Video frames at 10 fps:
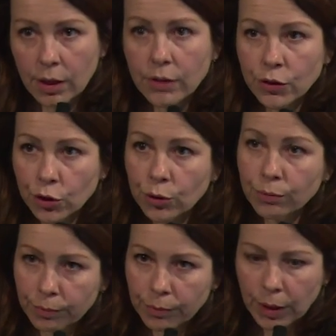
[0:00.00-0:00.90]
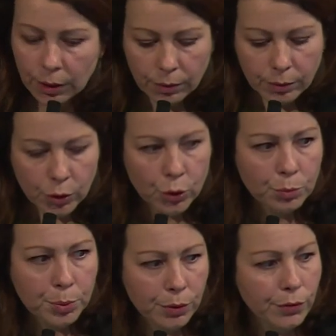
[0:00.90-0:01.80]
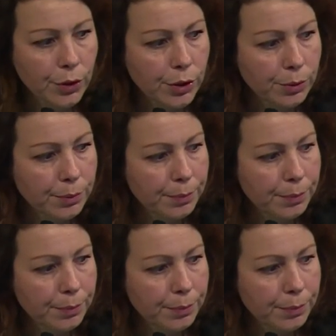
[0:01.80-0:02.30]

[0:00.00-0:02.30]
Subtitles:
So, you know, good point for you.